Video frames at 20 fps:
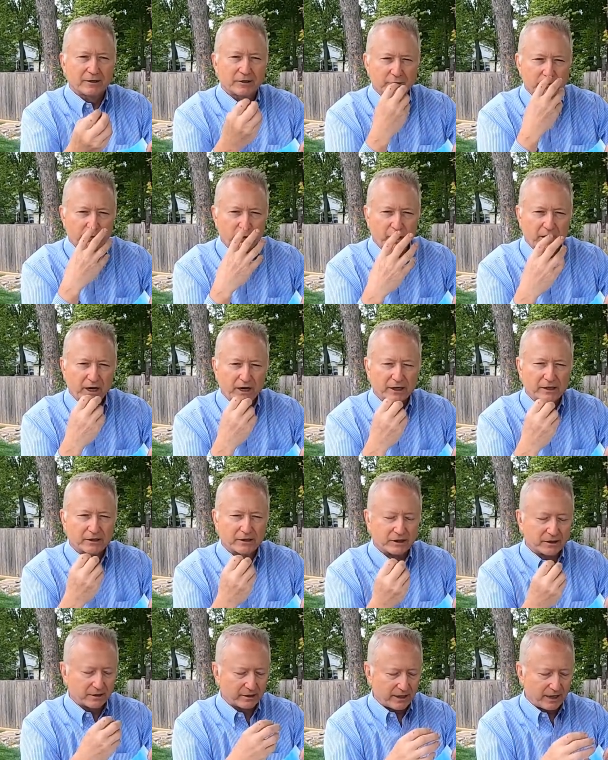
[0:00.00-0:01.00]
sprays
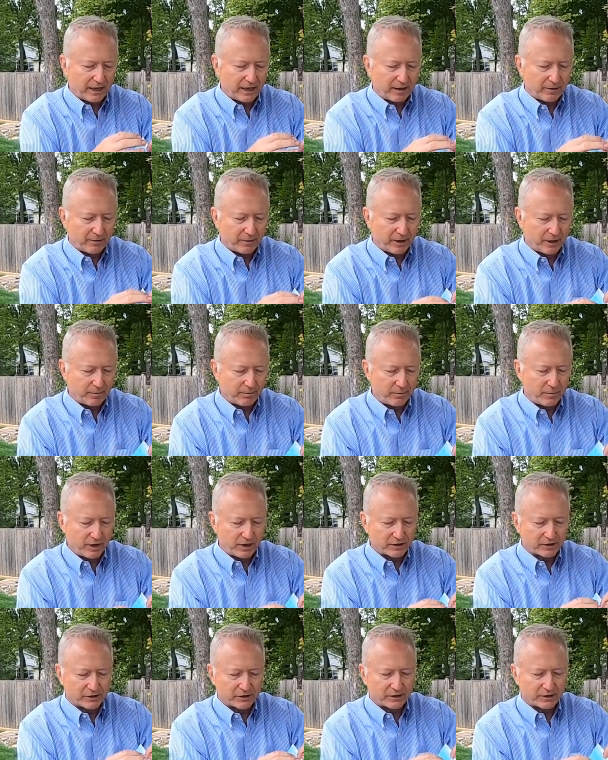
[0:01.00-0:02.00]
and
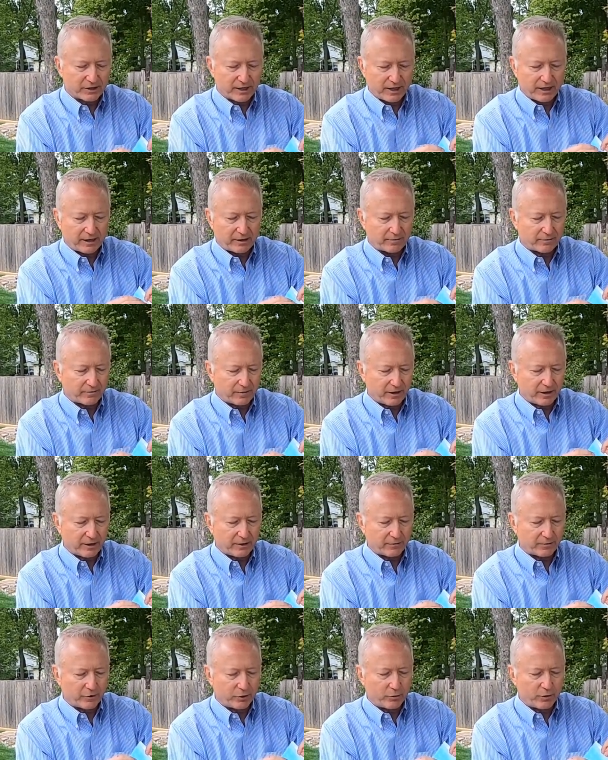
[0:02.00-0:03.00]
mists and
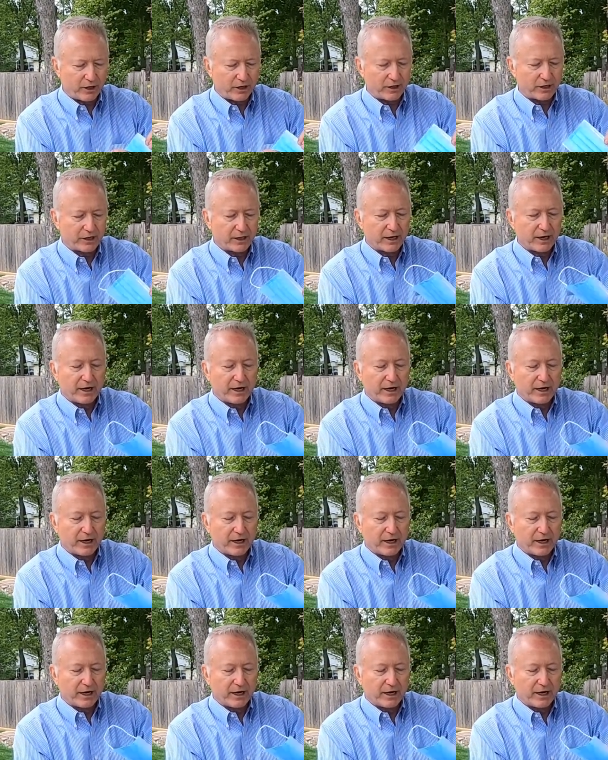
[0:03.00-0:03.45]
humidity.